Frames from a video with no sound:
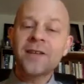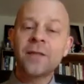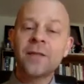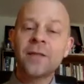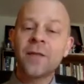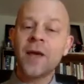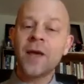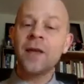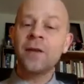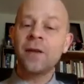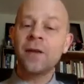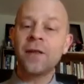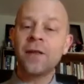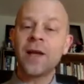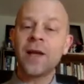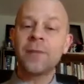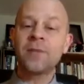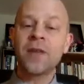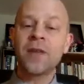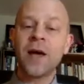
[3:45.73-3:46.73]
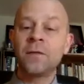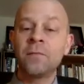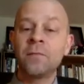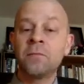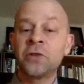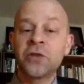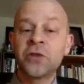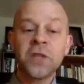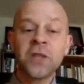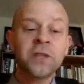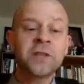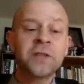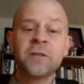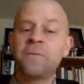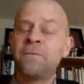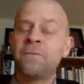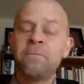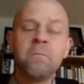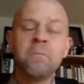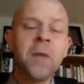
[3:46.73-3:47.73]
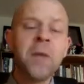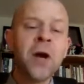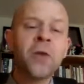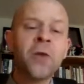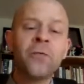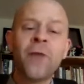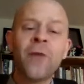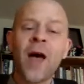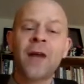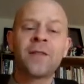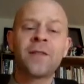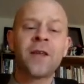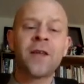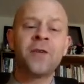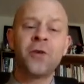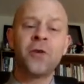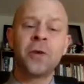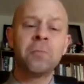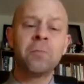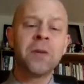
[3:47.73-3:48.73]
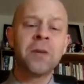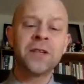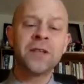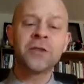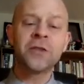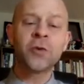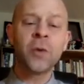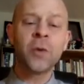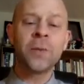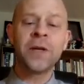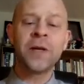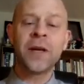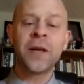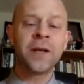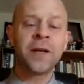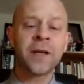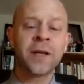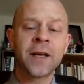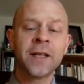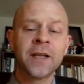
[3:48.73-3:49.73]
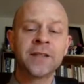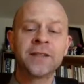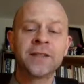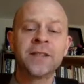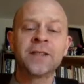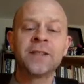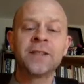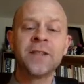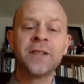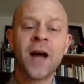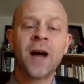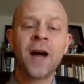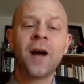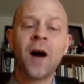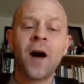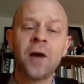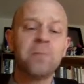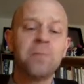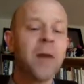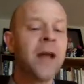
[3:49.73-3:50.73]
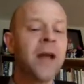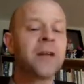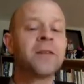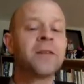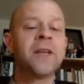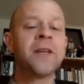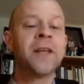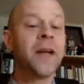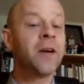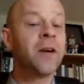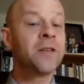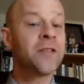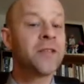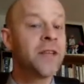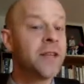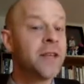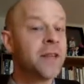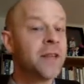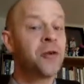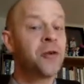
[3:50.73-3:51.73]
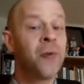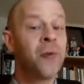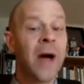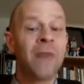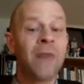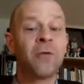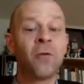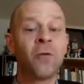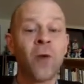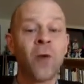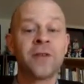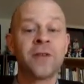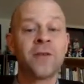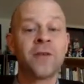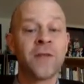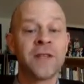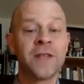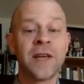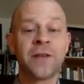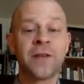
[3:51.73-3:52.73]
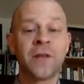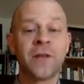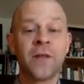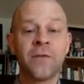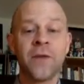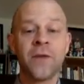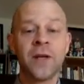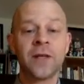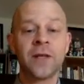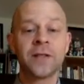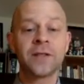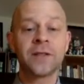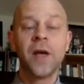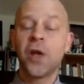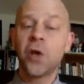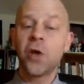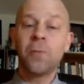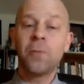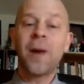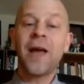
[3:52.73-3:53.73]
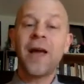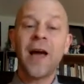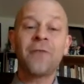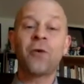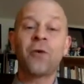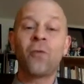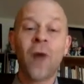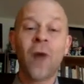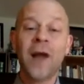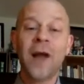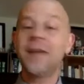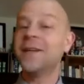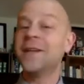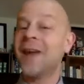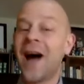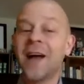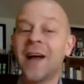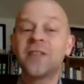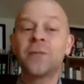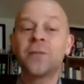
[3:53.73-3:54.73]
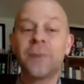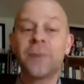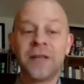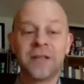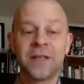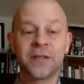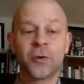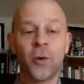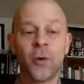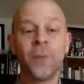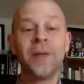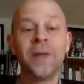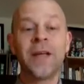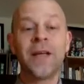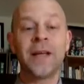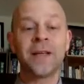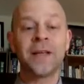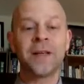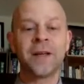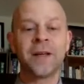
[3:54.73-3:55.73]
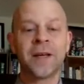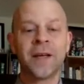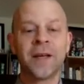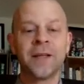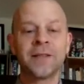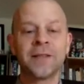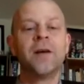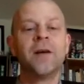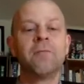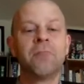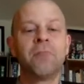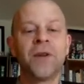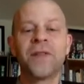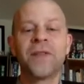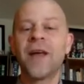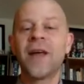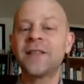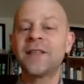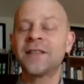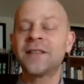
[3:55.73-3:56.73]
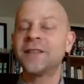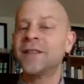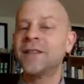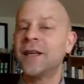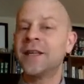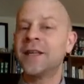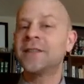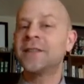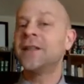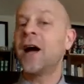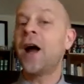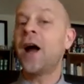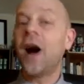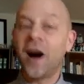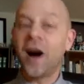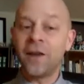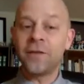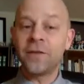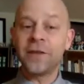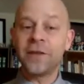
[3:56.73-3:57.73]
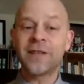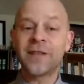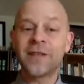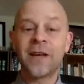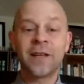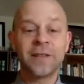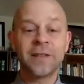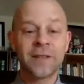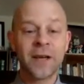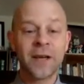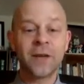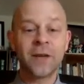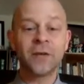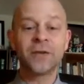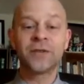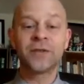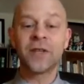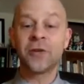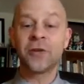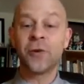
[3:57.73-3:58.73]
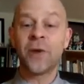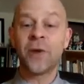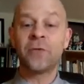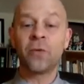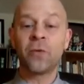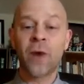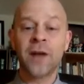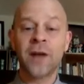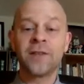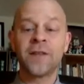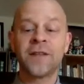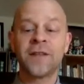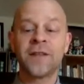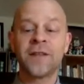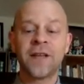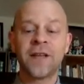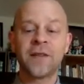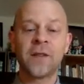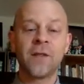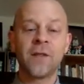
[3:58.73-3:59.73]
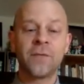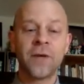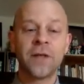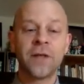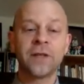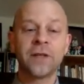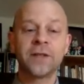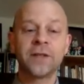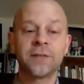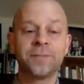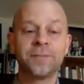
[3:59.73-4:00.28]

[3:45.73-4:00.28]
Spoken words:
they claim that just the mere fact that you can be discriminated against does not automatically guarantee that you have a right to the death of the fetus. You might have a right not to be discriminated against, but it's not obvious that entails that you have a right to the death of the fetus.